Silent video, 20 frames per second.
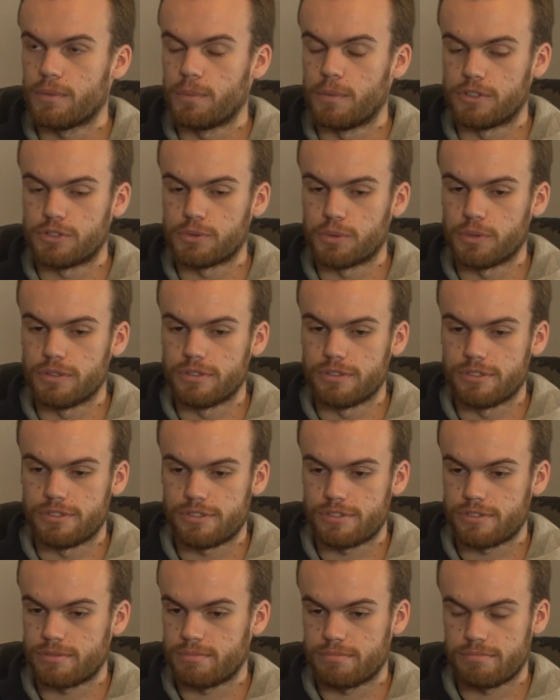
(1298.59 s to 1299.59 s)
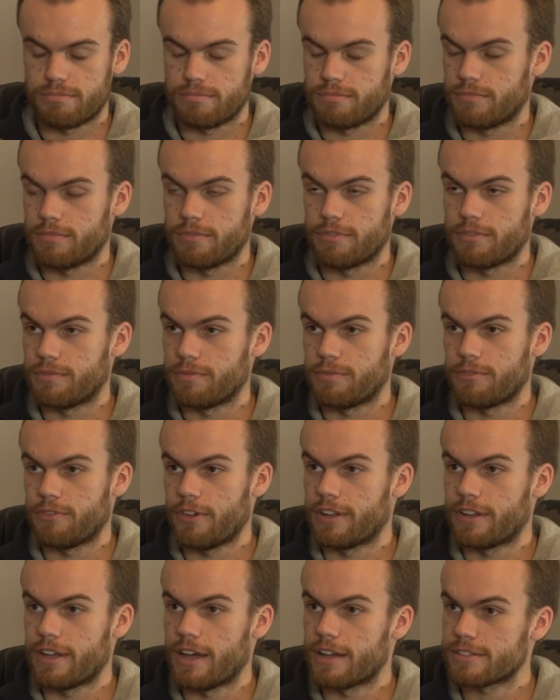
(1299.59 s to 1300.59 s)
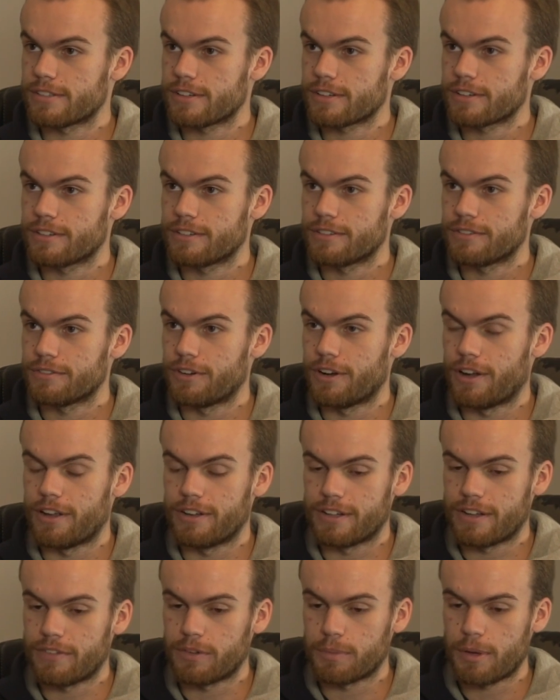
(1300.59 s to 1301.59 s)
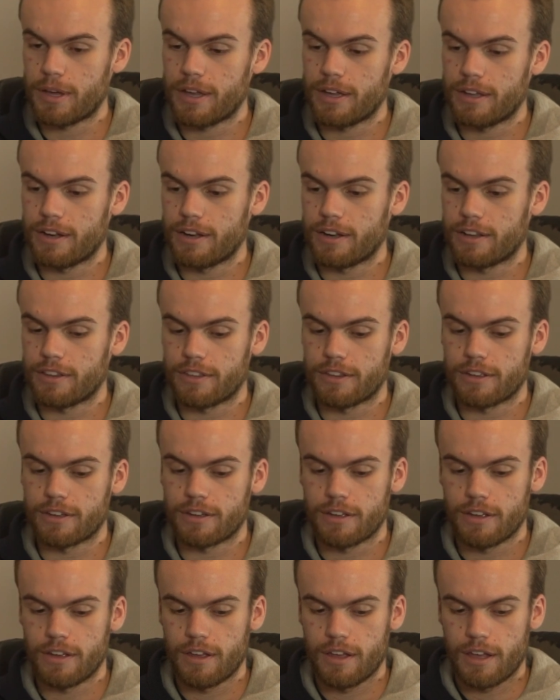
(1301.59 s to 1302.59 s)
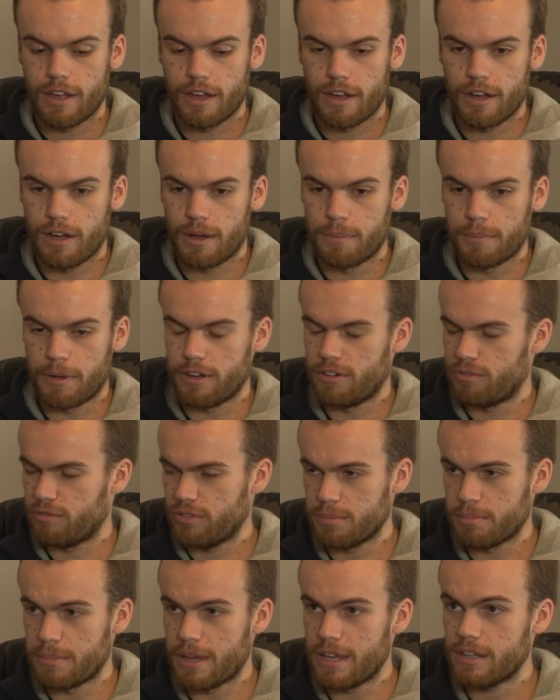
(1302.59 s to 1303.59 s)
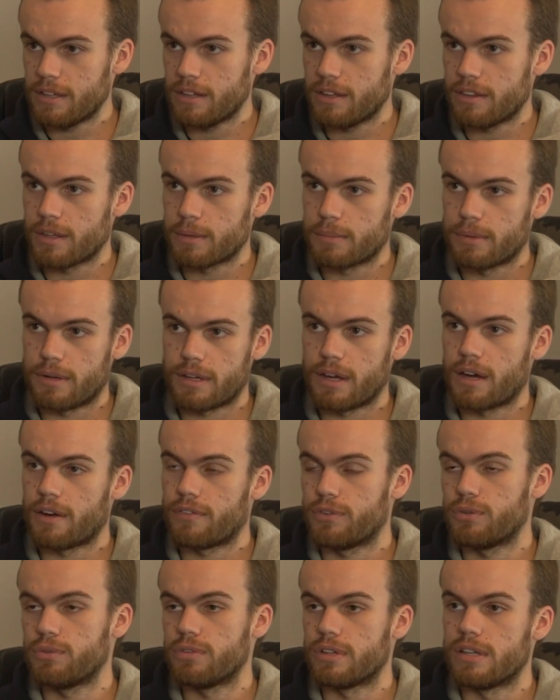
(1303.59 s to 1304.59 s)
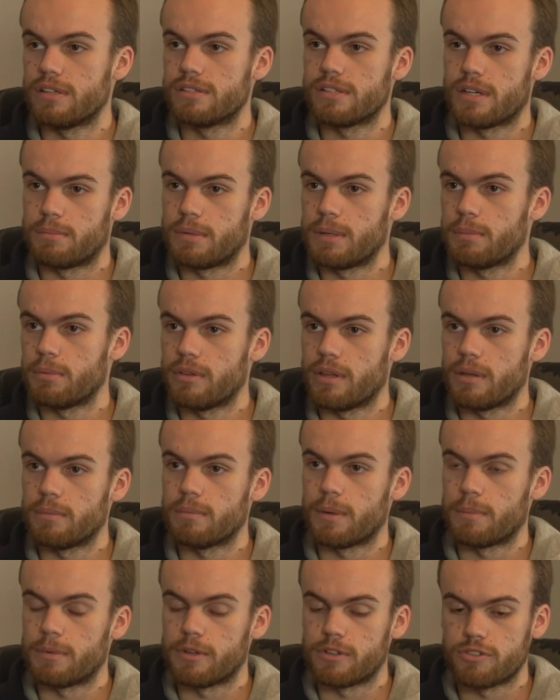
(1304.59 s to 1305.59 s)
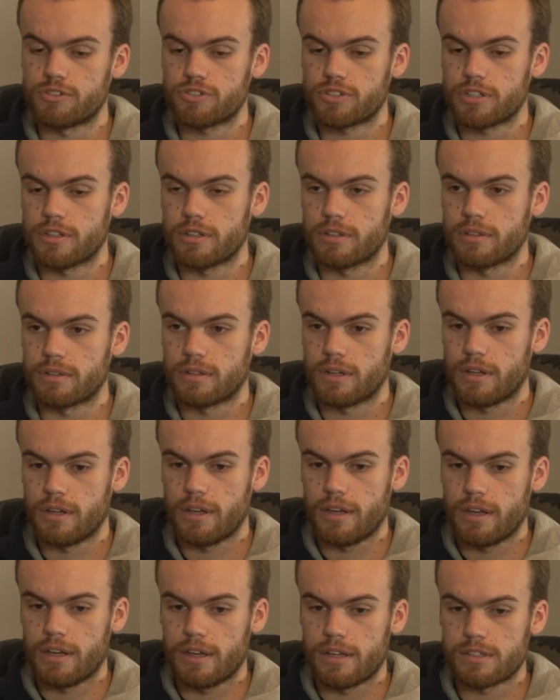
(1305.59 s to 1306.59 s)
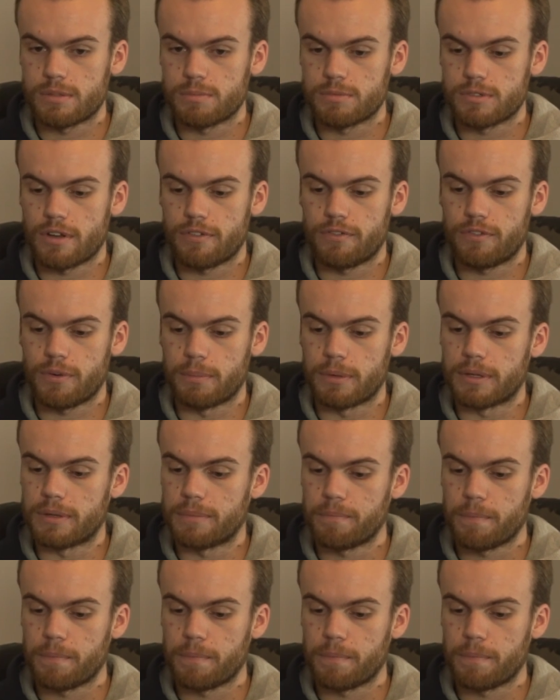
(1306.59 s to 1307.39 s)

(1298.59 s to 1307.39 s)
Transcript: Which was fantastic. I didn't have to pay in anything. I didn't really make anything, but I got a few leads on people that might be interested in some stuff from me.